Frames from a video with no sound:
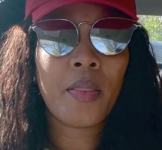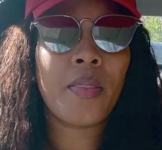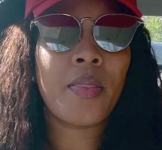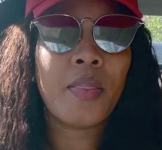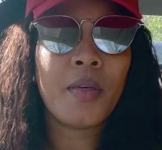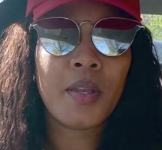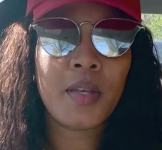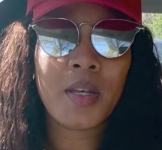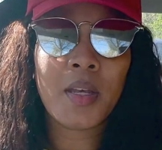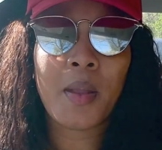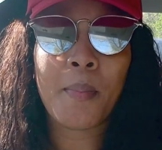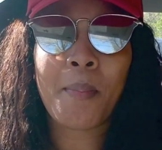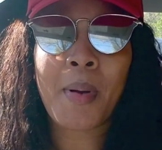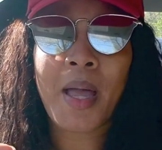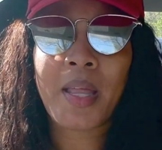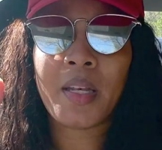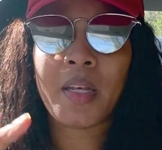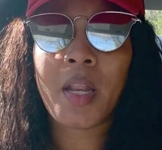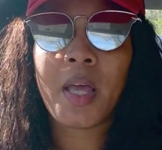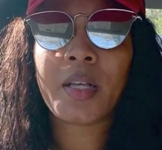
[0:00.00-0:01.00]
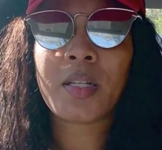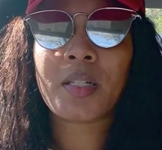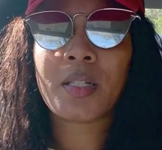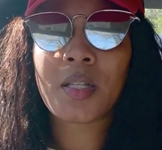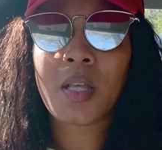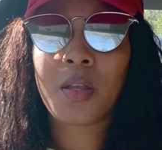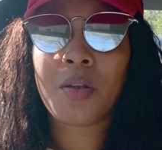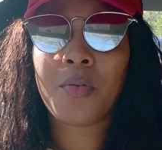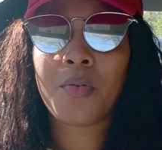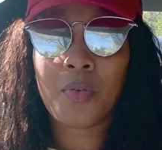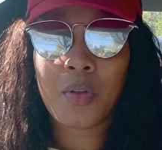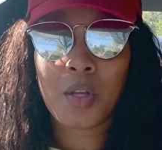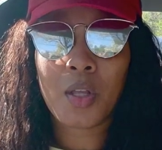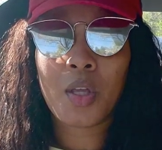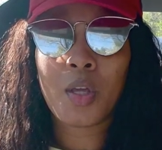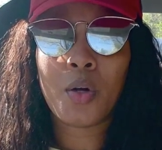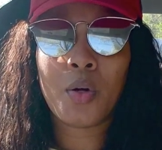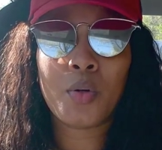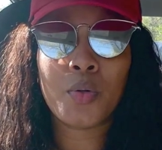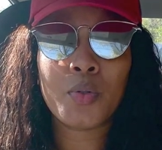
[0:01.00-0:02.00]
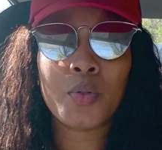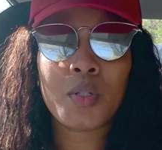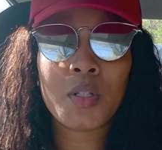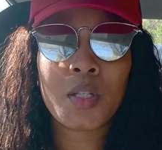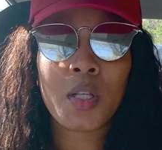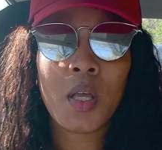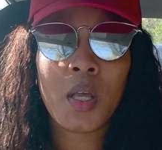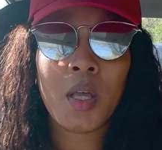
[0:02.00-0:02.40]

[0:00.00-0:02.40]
the my next set of videos